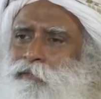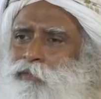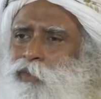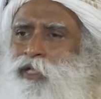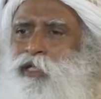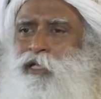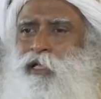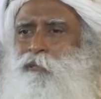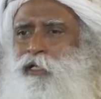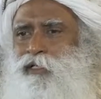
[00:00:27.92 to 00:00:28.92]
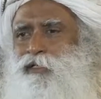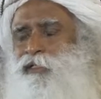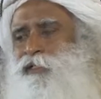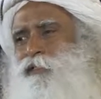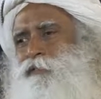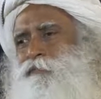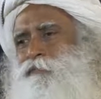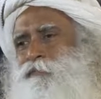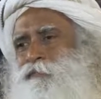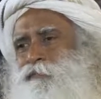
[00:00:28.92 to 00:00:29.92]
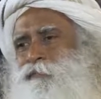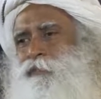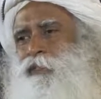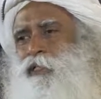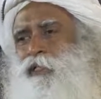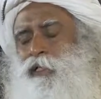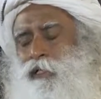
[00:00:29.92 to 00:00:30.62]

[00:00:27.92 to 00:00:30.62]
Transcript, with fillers: Only ten minutes. In the